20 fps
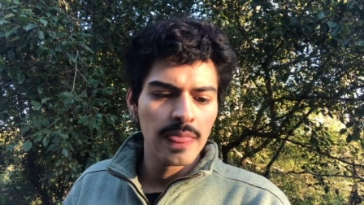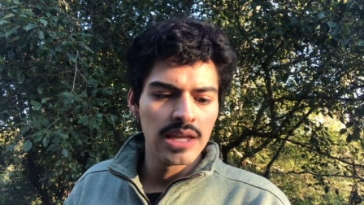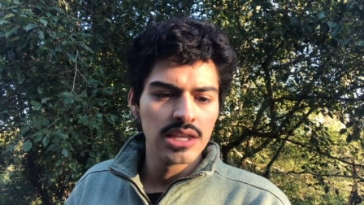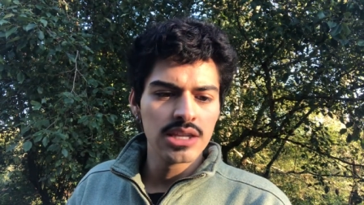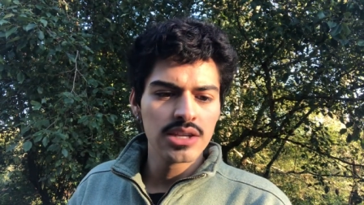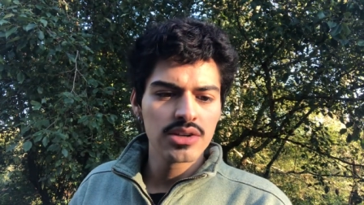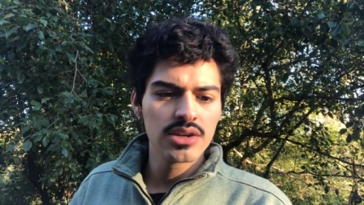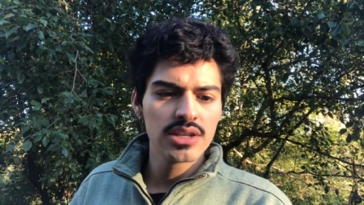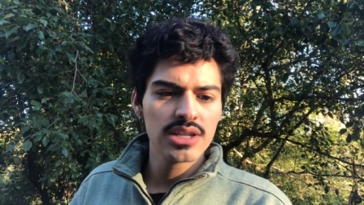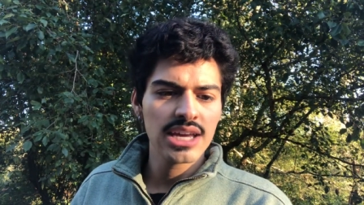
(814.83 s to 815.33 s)

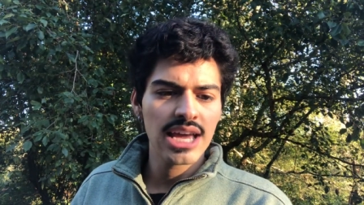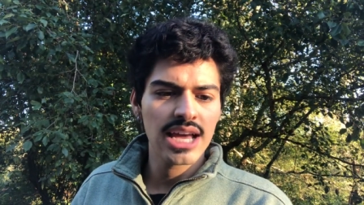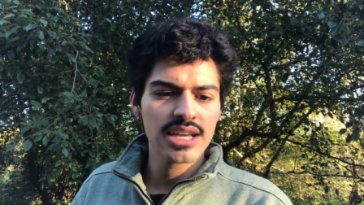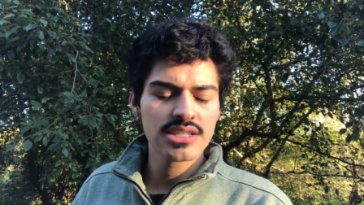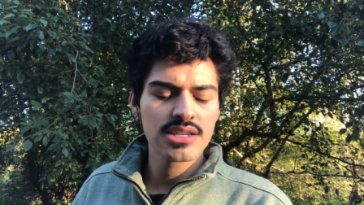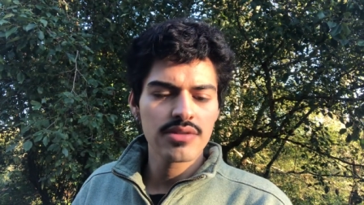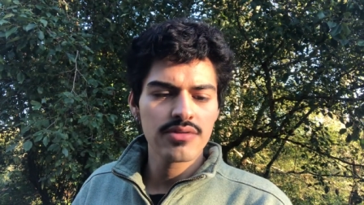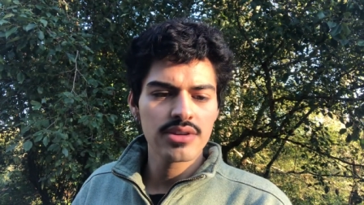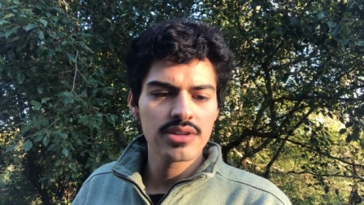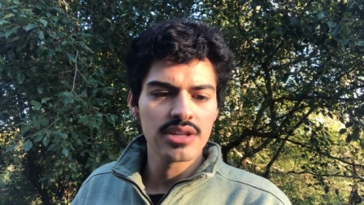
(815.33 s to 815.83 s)
literally has
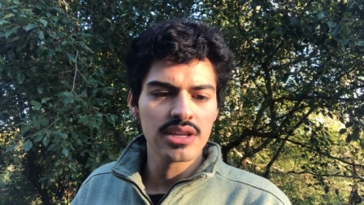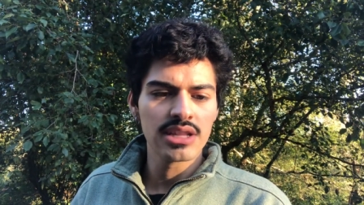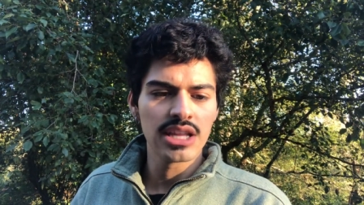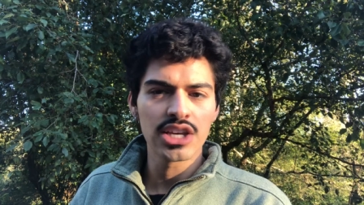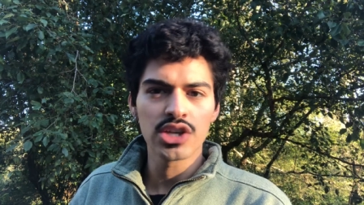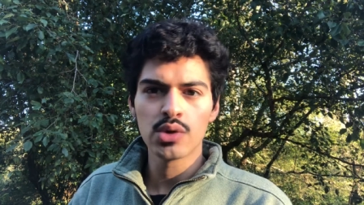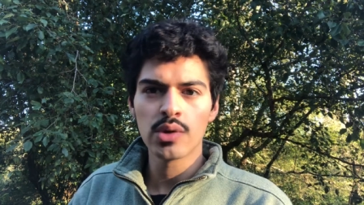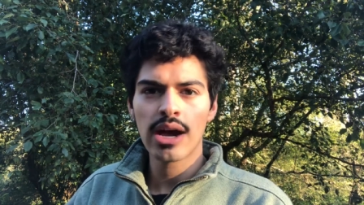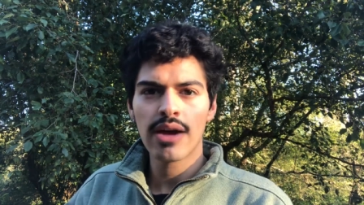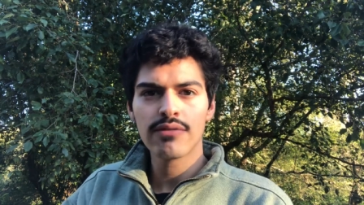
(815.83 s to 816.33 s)
everything.
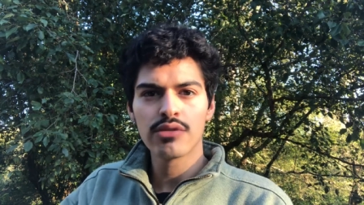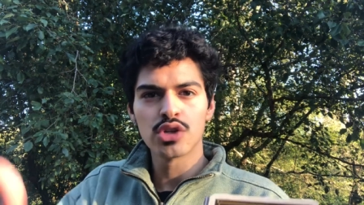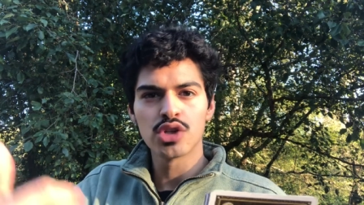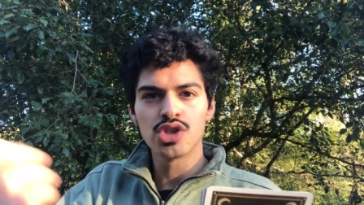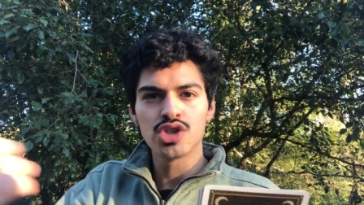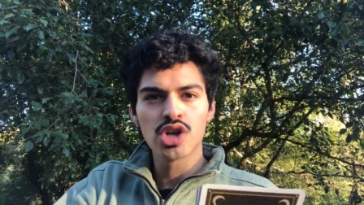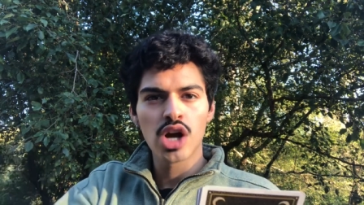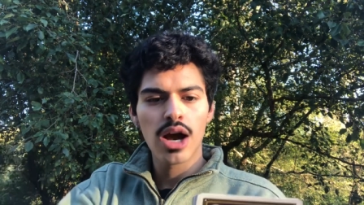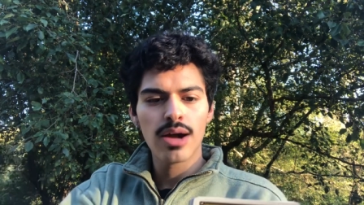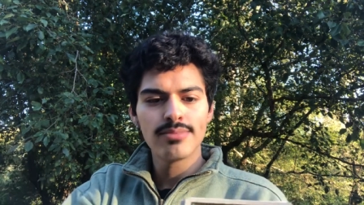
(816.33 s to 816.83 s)
Like you have your
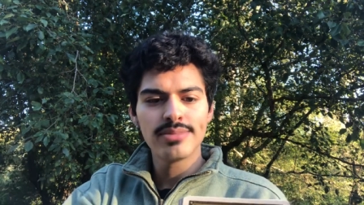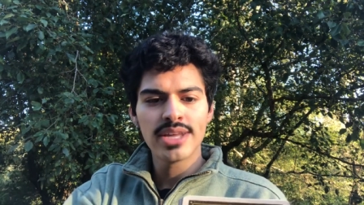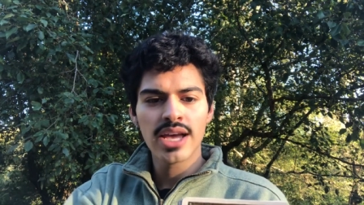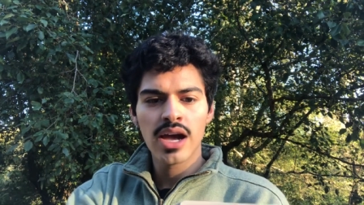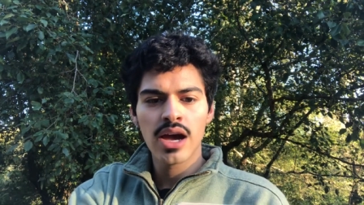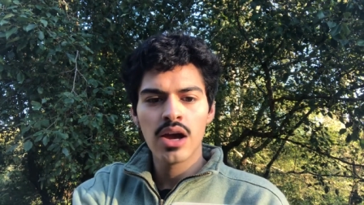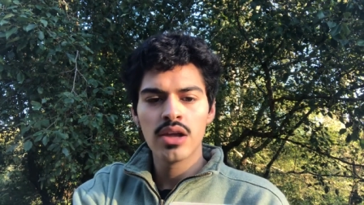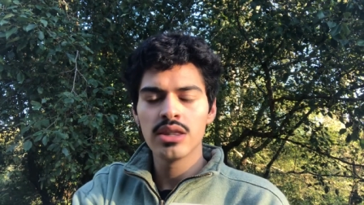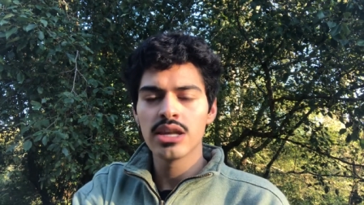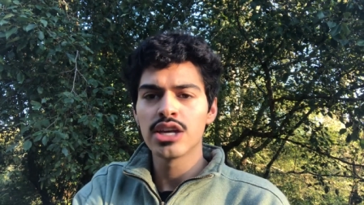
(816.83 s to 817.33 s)
job
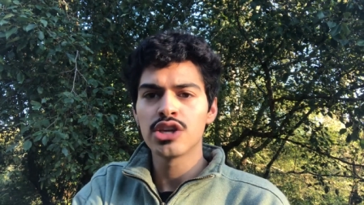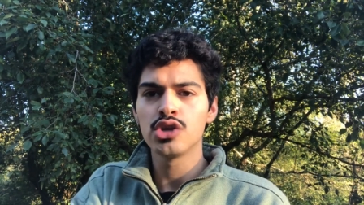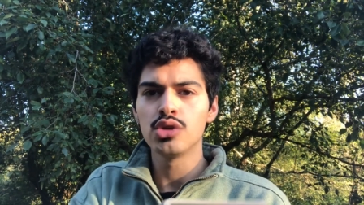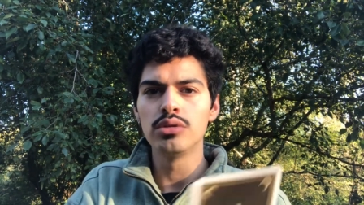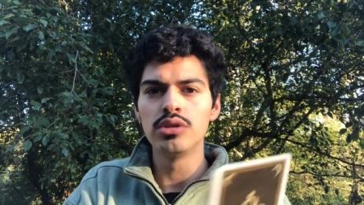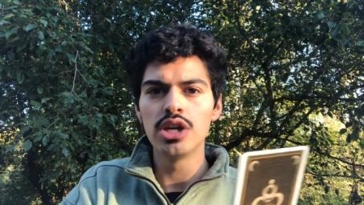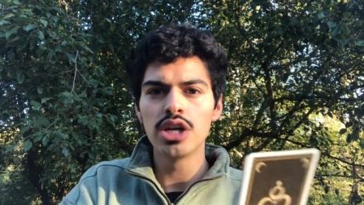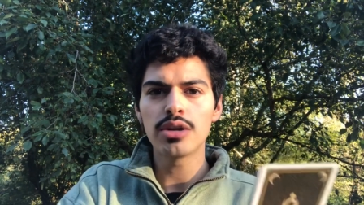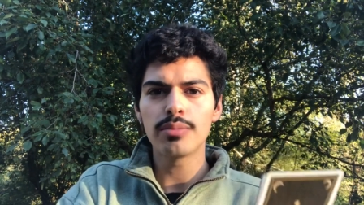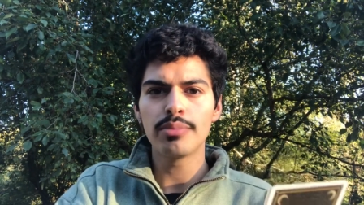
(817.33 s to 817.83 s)
down, like you
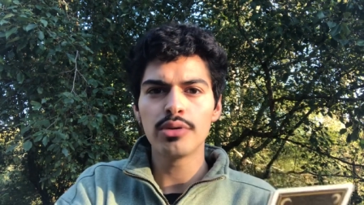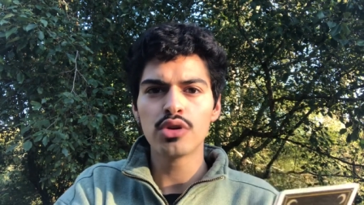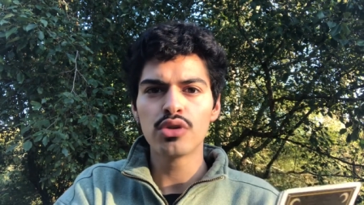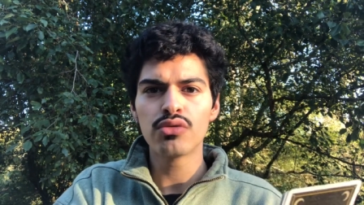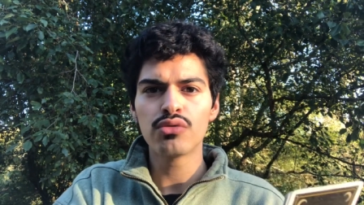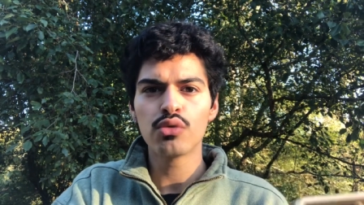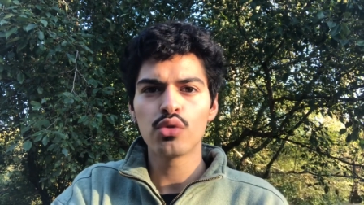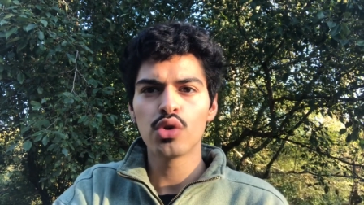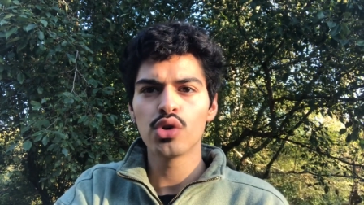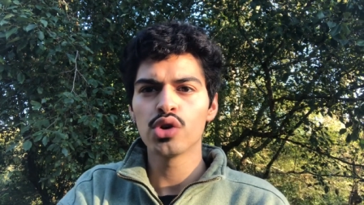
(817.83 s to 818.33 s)
look
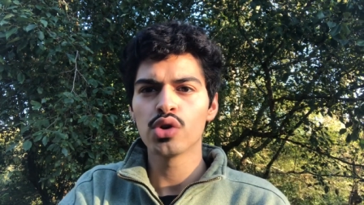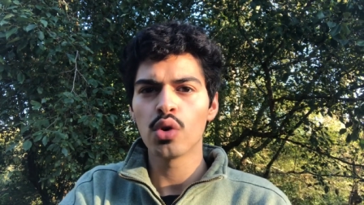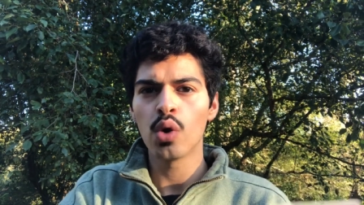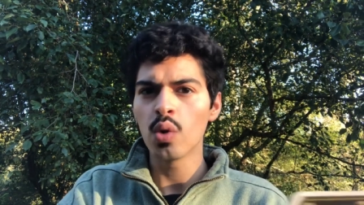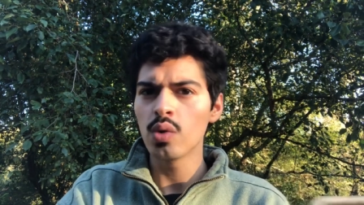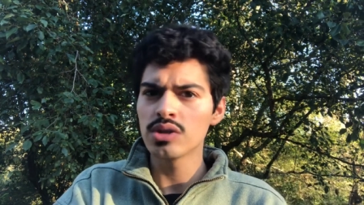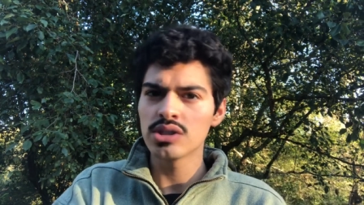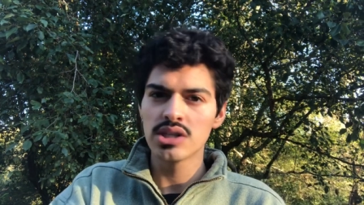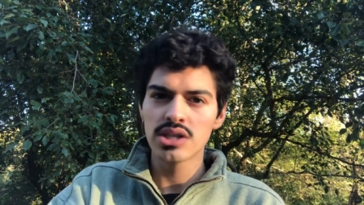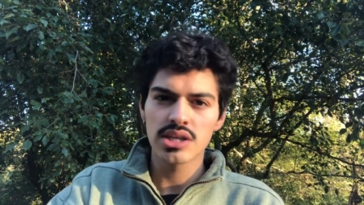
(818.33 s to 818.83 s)
beautiful, you're
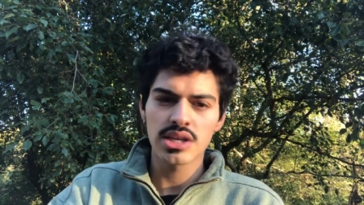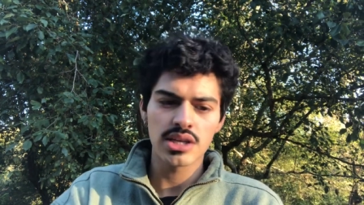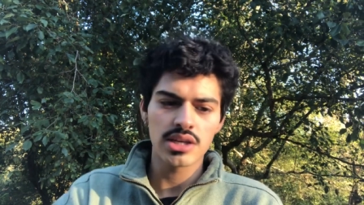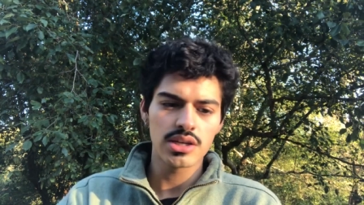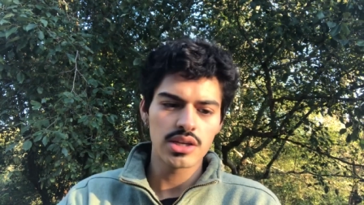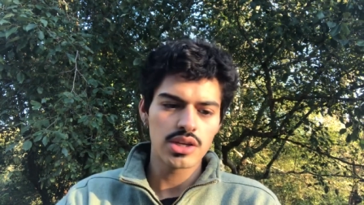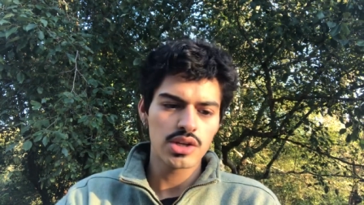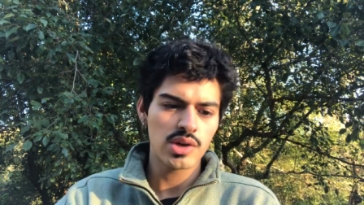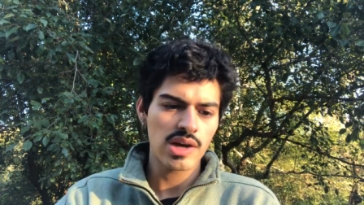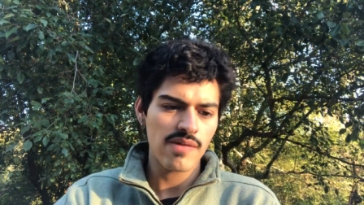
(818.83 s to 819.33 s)
always looking
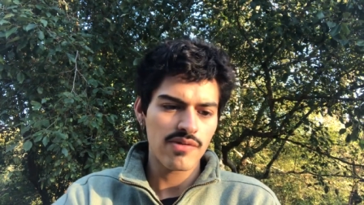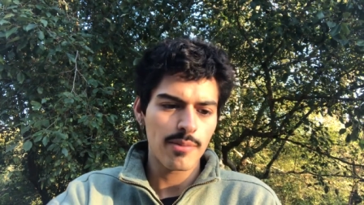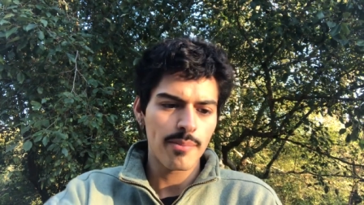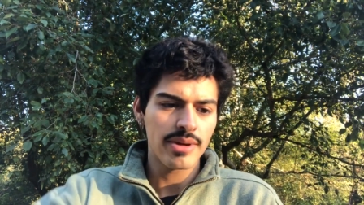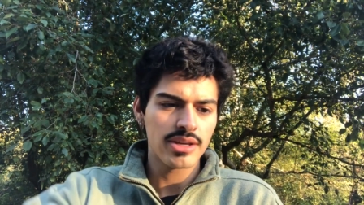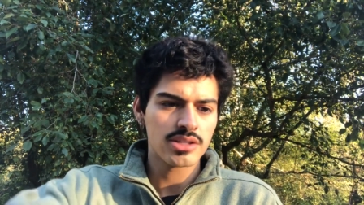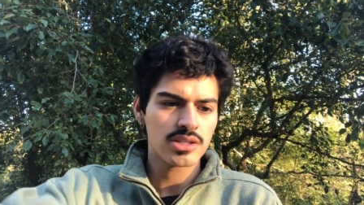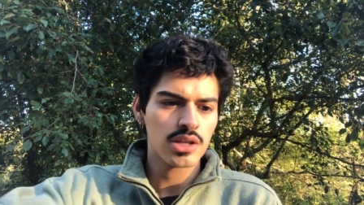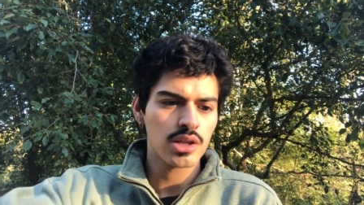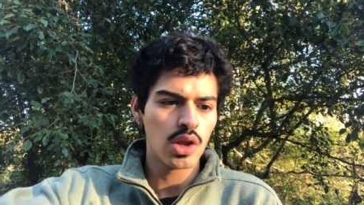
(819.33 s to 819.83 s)
good, you have the
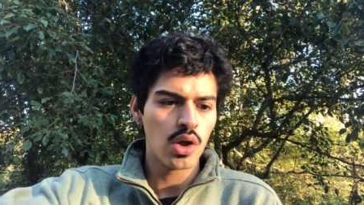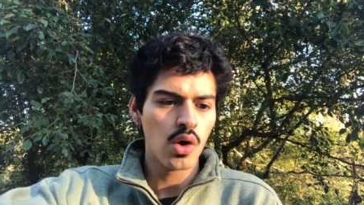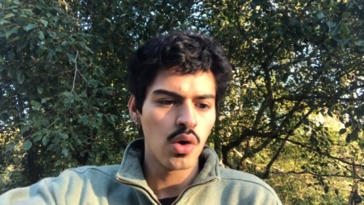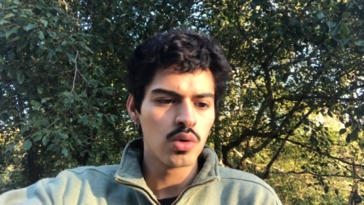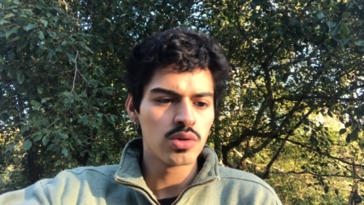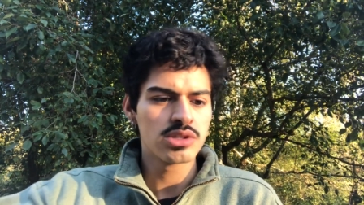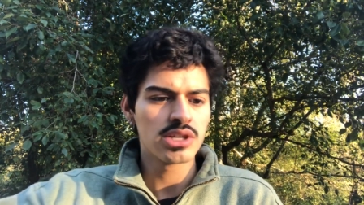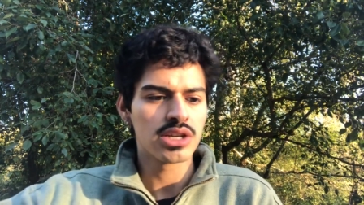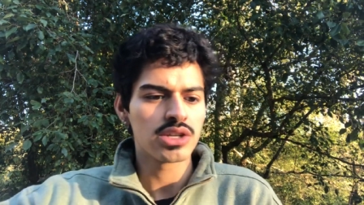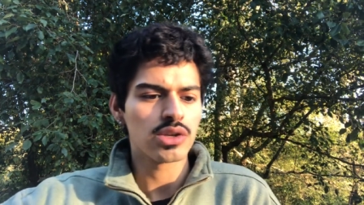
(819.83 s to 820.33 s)
best
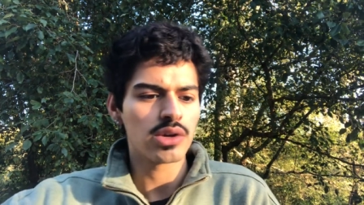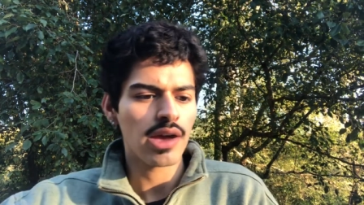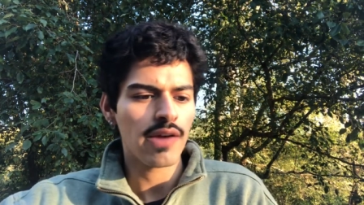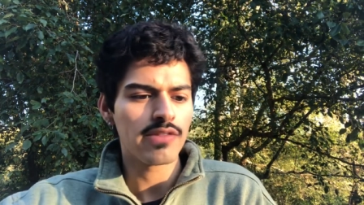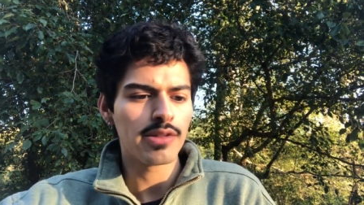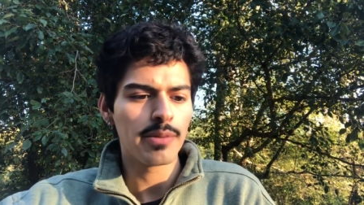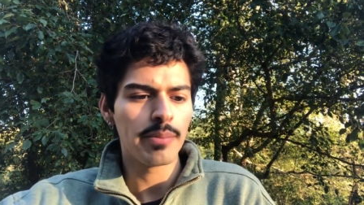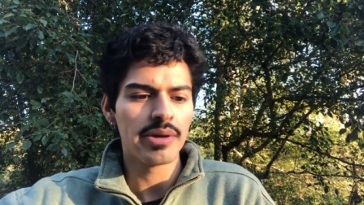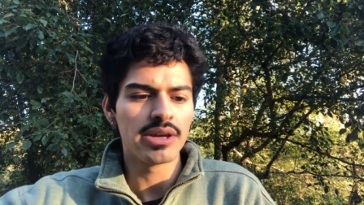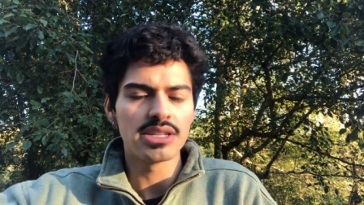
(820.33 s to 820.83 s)
clothes, like you have
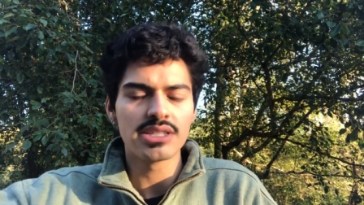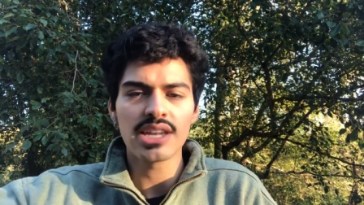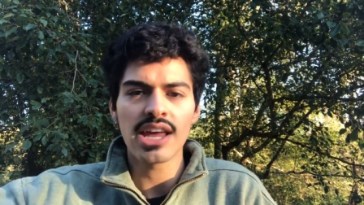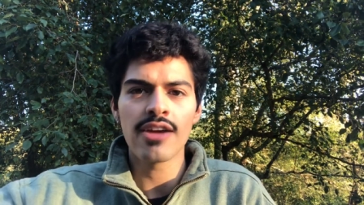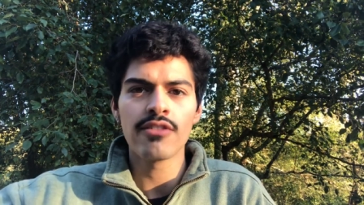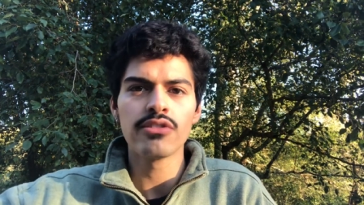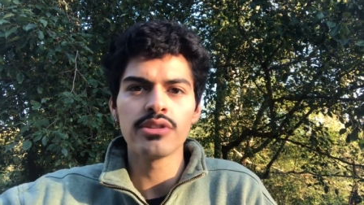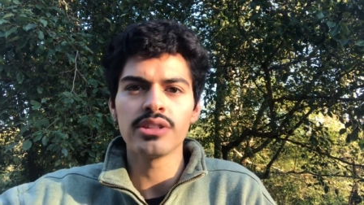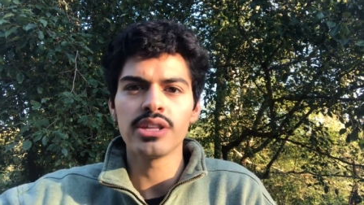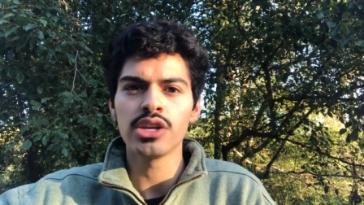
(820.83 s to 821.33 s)
the best
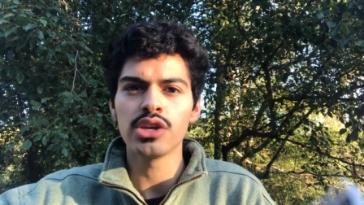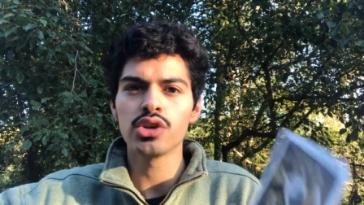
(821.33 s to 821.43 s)
everything.